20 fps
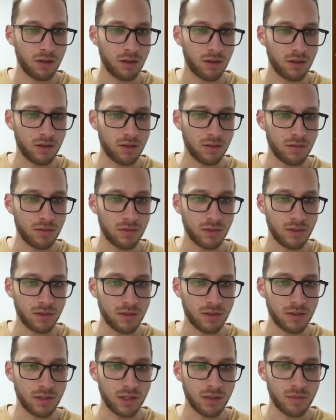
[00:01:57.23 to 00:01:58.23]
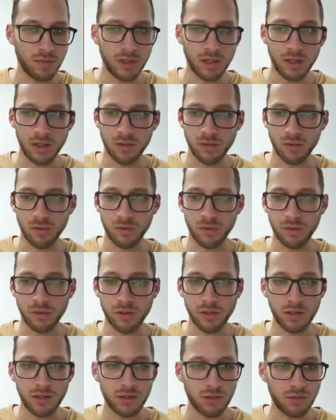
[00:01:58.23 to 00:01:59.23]
As you see, this can be 8 or
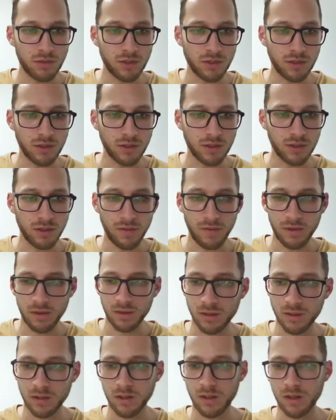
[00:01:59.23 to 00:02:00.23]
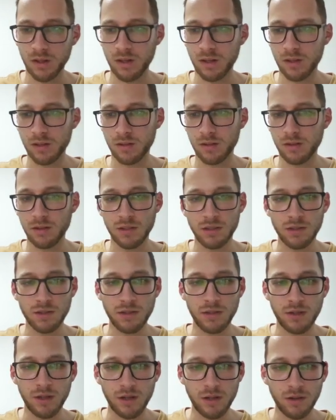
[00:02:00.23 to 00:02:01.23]
9. So this is the 7, is the 8, this is
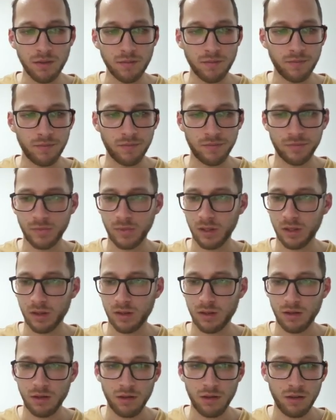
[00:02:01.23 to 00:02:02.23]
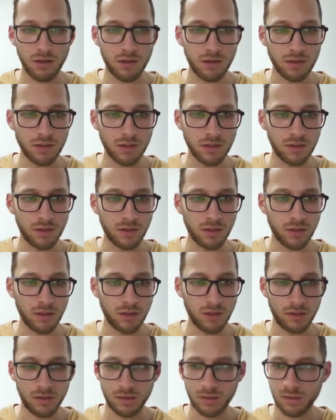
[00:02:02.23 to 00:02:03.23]
the 9. This is the
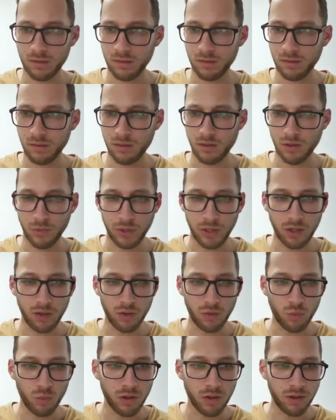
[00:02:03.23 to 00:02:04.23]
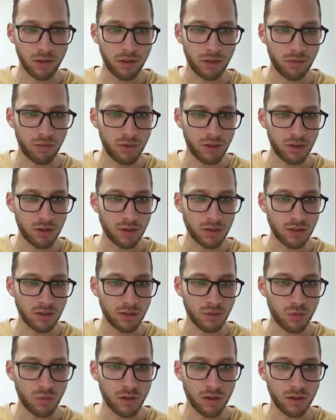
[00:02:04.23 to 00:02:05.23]
8. Now here 1, 3, this is
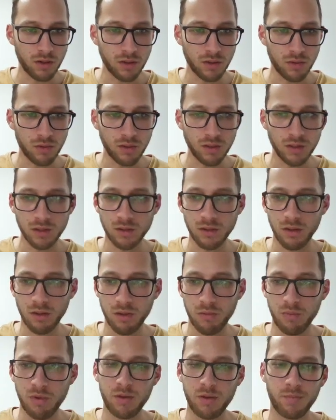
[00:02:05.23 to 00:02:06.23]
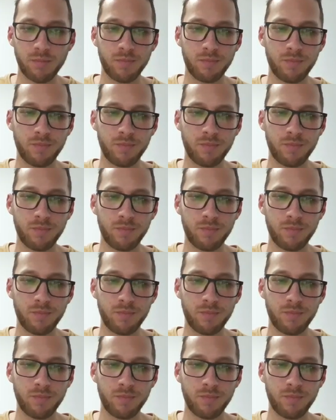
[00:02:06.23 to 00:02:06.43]
the 1, so this is the 3.